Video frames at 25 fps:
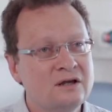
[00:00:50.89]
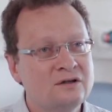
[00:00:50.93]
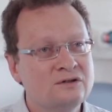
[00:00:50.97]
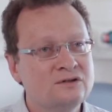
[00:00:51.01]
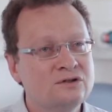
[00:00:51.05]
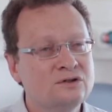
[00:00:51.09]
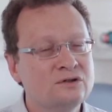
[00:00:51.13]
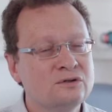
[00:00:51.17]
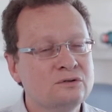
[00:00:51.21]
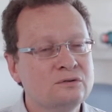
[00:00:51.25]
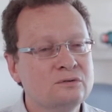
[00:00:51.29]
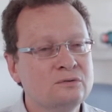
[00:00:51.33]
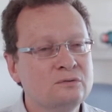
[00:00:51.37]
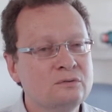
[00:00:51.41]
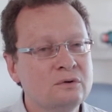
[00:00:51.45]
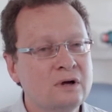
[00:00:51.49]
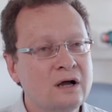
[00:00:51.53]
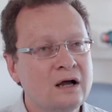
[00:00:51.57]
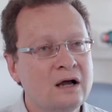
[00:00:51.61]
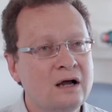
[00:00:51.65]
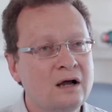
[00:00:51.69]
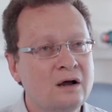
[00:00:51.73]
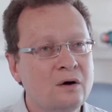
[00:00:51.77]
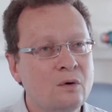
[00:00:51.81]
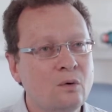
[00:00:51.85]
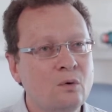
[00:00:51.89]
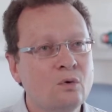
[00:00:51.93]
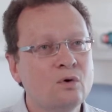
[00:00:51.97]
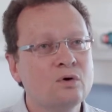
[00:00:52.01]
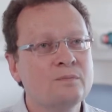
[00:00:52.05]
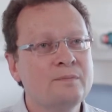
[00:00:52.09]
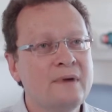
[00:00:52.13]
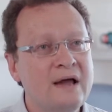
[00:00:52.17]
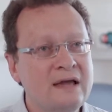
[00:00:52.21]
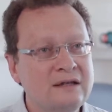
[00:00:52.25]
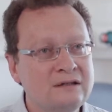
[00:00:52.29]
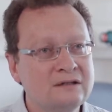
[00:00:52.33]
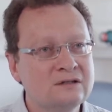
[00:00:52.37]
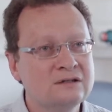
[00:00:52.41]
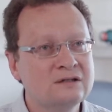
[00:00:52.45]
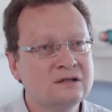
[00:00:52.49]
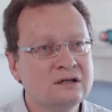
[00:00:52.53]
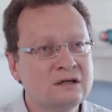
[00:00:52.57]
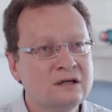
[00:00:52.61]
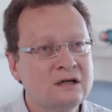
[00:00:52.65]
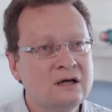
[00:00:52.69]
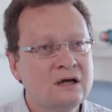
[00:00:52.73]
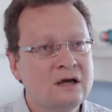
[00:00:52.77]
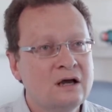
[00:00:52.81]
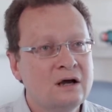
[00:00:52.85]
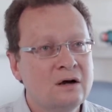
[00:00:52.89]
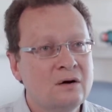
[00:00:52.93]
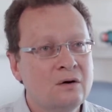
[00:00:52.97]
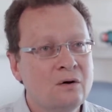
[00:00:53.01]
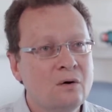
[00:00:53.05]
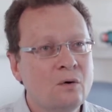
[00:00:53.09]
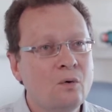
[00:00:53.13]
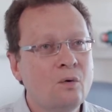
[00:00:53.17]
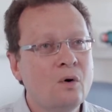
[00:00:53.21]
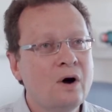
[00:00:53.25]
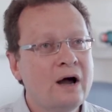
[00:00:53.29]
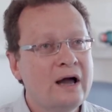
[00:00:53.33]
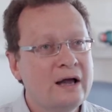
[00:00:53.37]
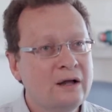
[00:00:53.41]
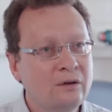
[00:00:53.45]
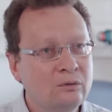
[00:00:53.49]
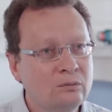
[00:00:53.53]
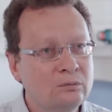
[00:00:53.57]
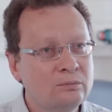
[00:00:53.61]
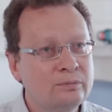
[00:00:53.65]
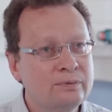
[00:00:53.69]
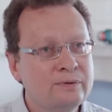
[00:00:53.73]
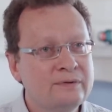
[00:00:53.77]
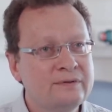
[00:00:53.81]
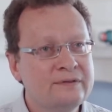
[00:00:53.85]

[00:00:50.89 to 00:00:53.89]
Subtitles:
to augment or help